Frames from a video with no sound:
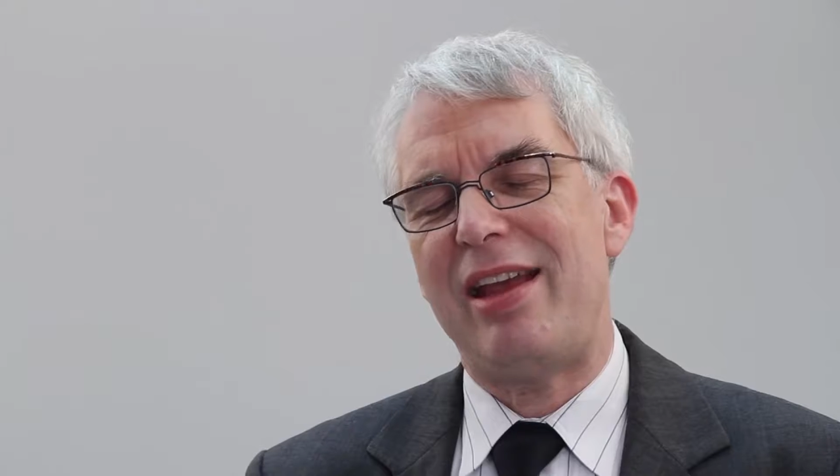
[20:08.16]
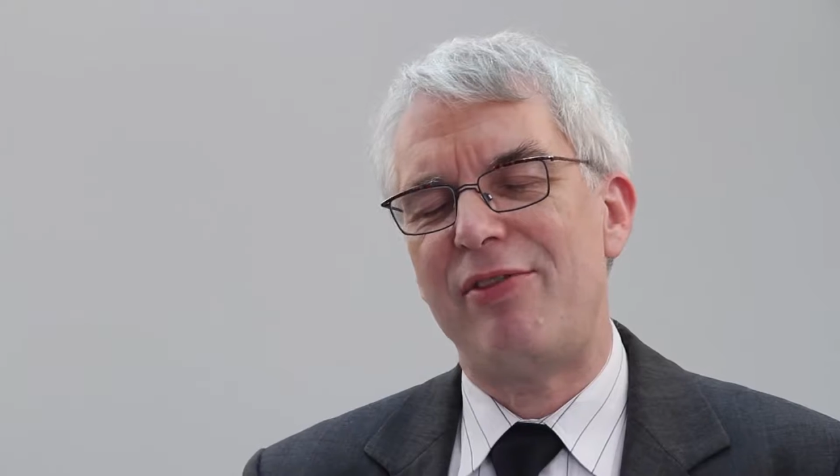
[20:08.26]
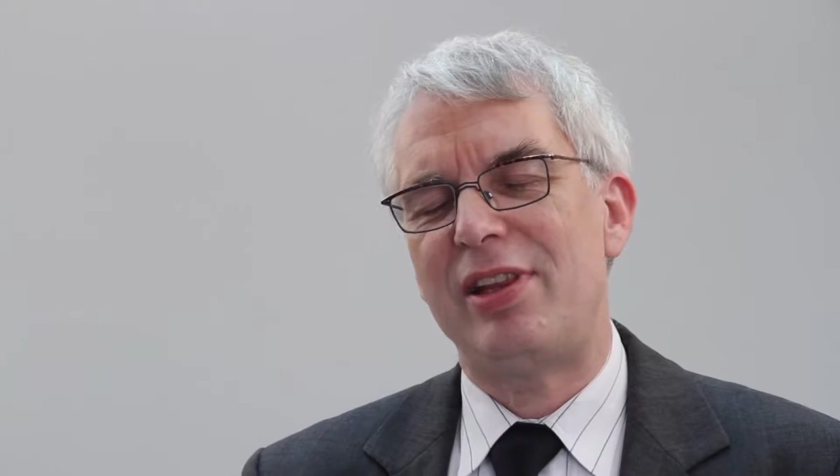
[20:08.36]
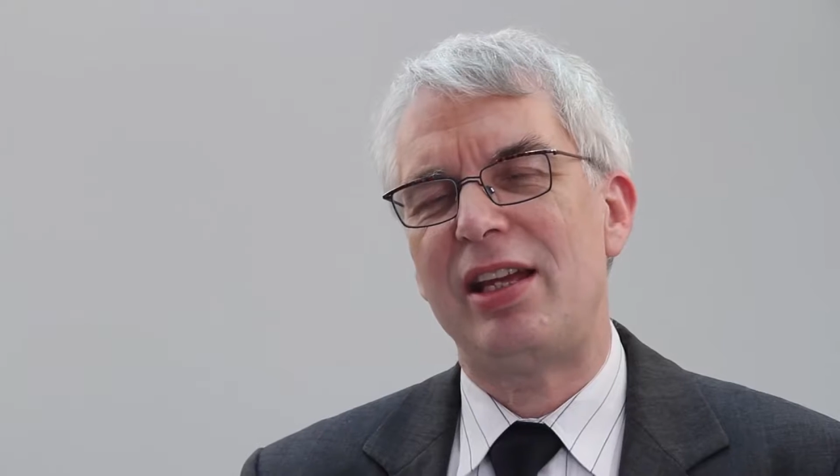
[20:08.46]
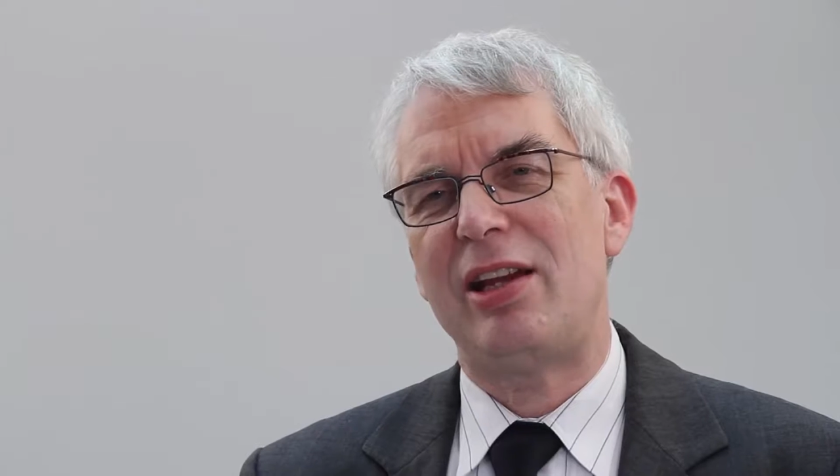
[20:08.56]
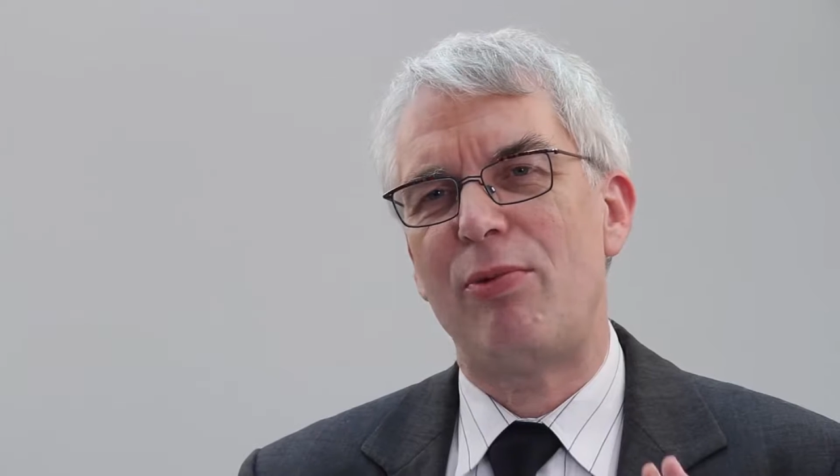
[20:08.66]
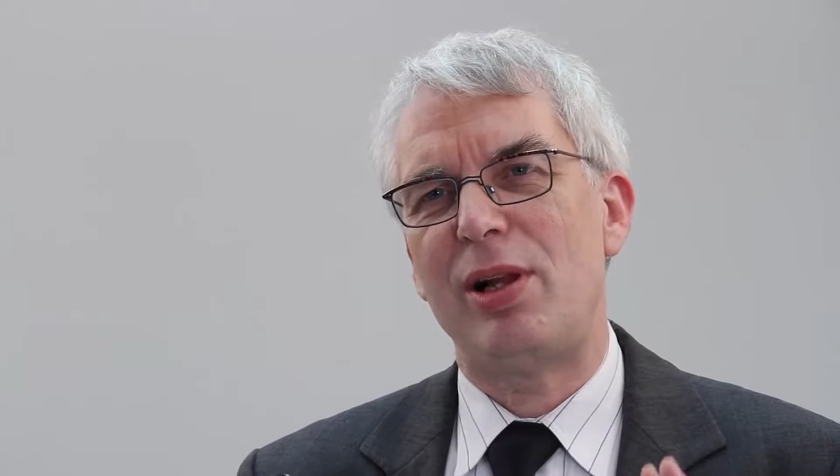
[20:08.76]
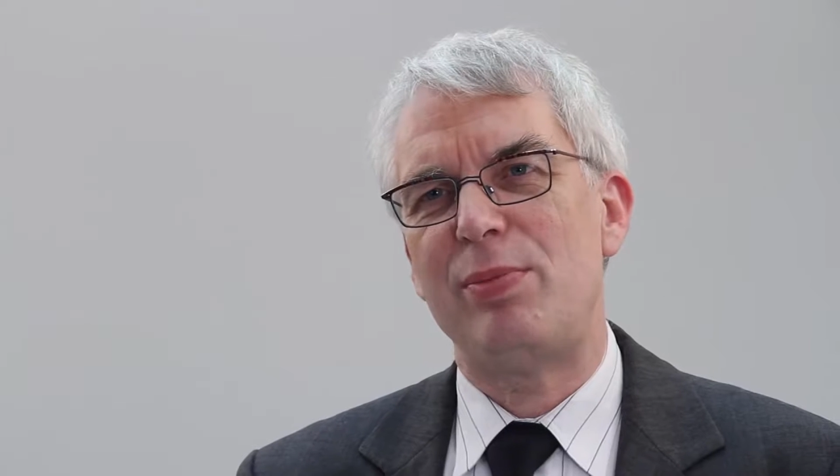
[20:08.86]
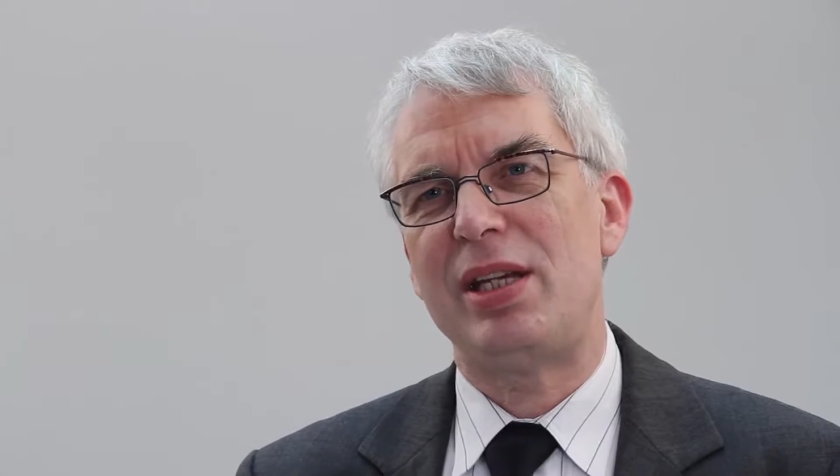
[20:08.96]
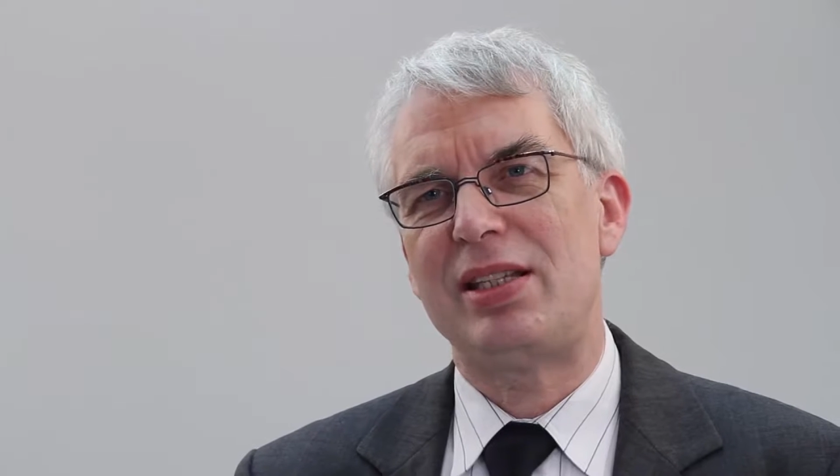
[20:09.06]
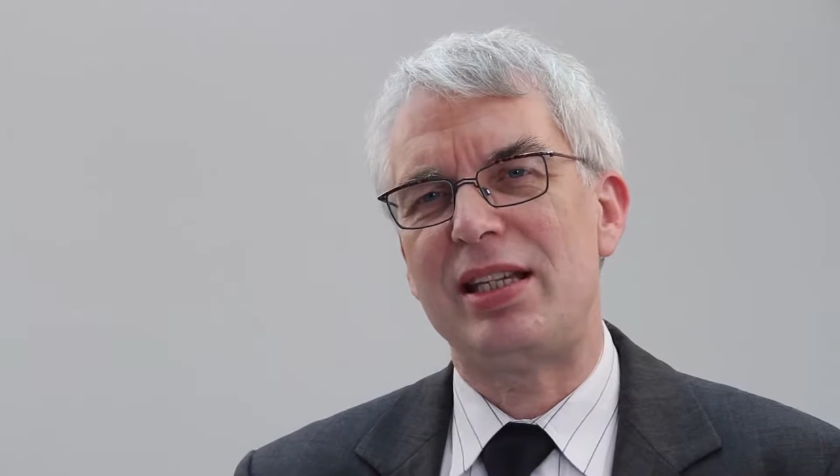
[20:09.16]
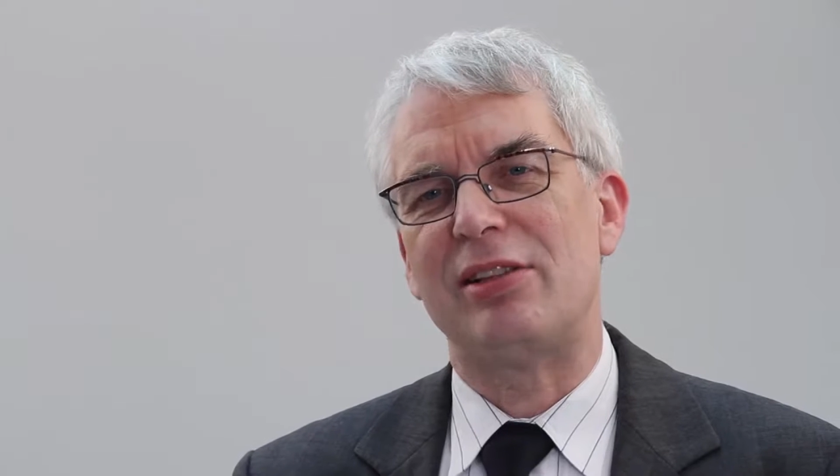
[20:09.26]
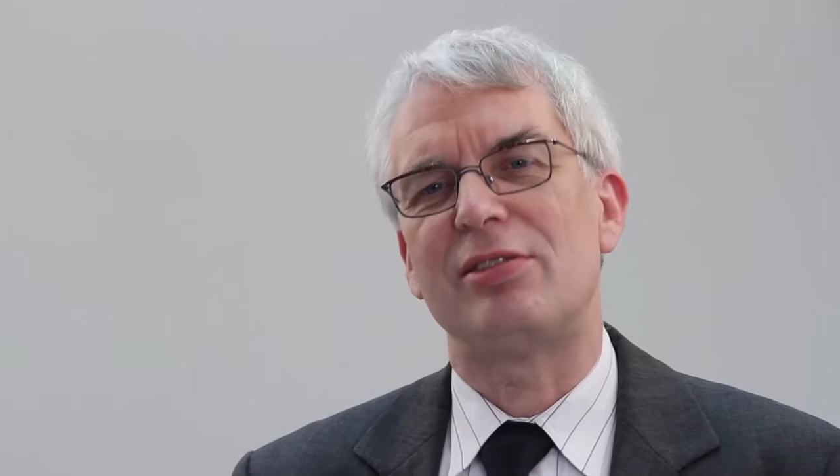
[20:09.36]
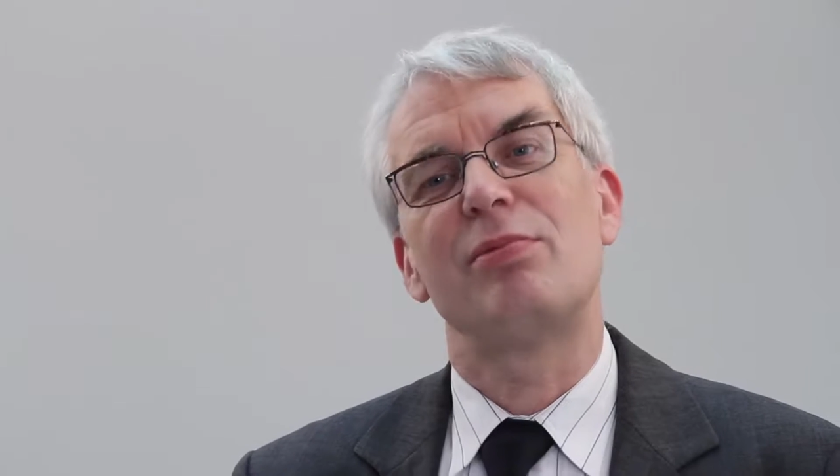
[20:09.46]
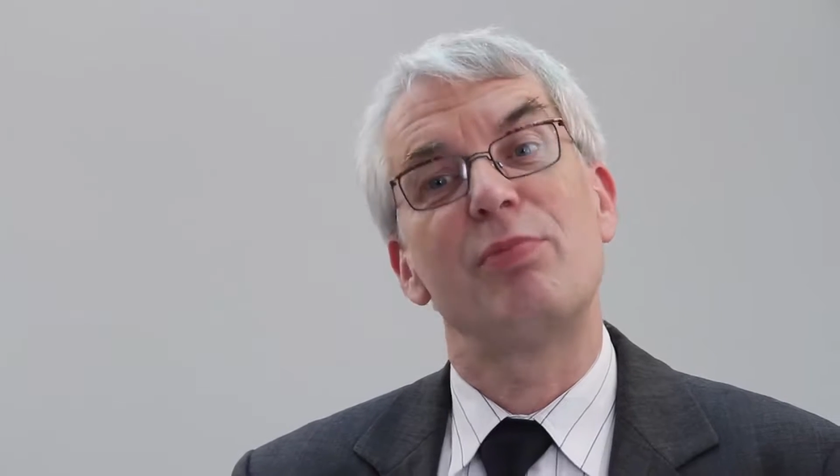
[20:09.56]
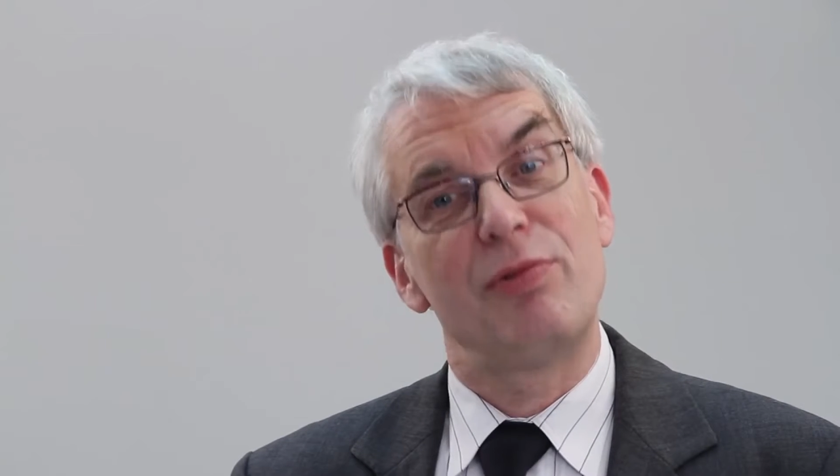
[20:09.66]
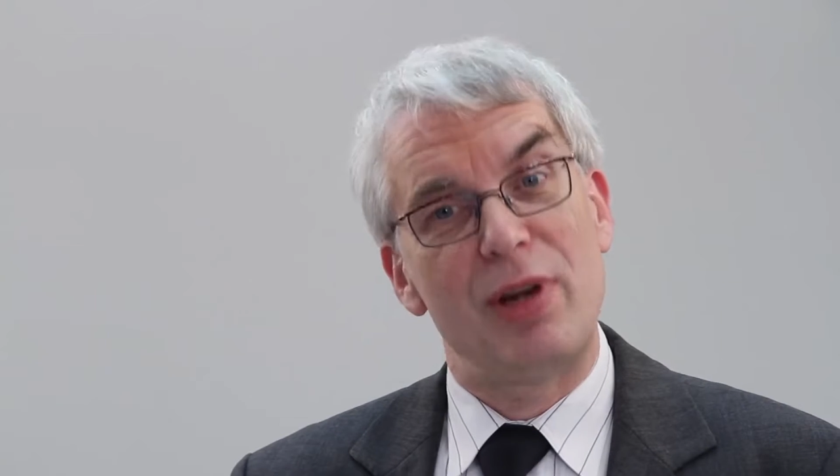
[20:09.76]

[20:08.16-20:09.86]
everything will be sealed.